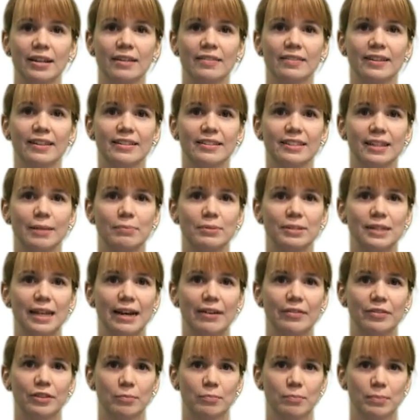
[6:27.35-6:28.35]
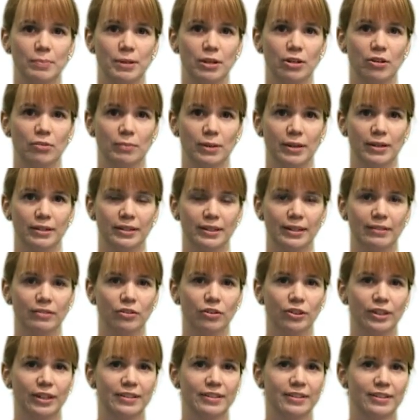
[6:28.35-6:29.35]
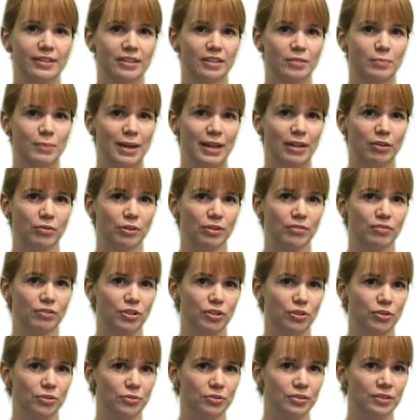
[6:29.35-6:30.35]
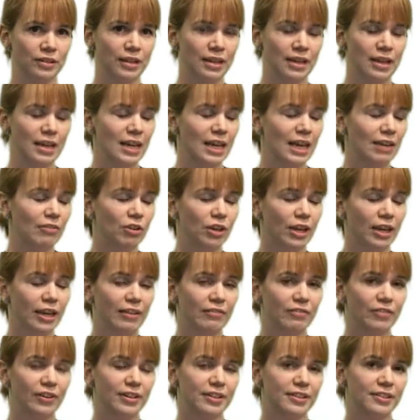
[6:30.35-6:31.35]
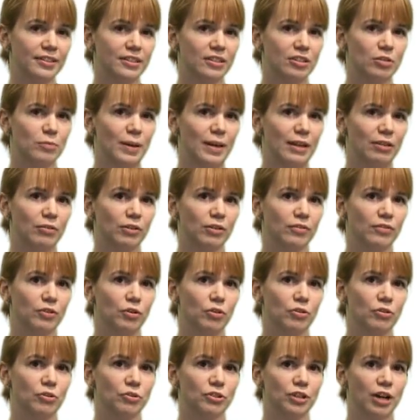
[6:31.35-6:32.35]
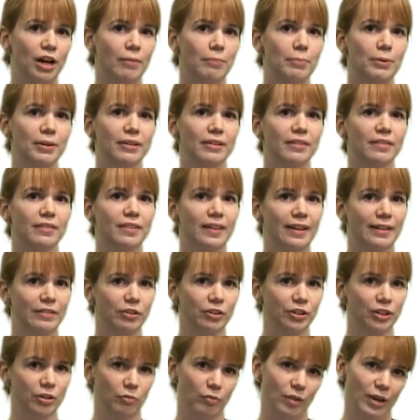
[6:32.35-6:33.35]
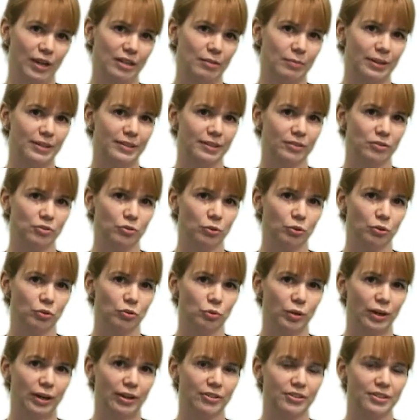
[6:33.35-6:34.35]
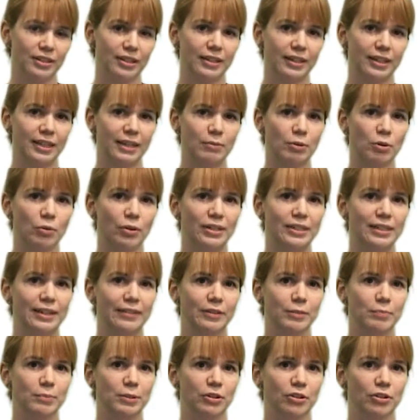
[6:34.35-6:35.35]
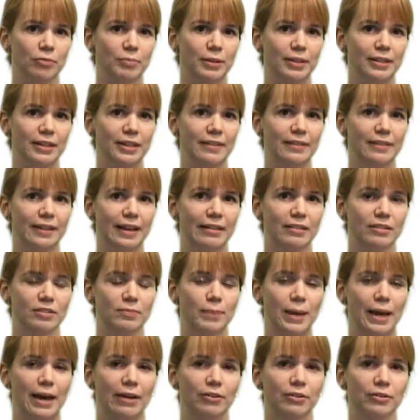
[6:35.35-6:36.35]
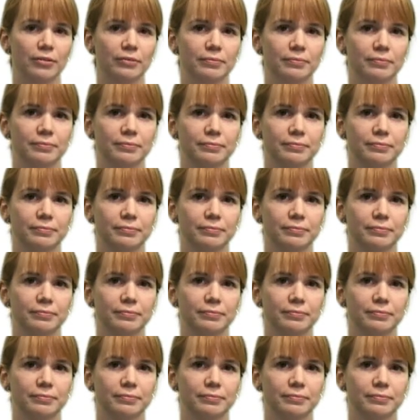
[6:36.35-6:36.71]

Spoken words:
then step down the pyramid and look at systematic reviews. If you can't find a systematic review on your topic, then look at randomized controlled trials and keep going down the pyramid in that pattern.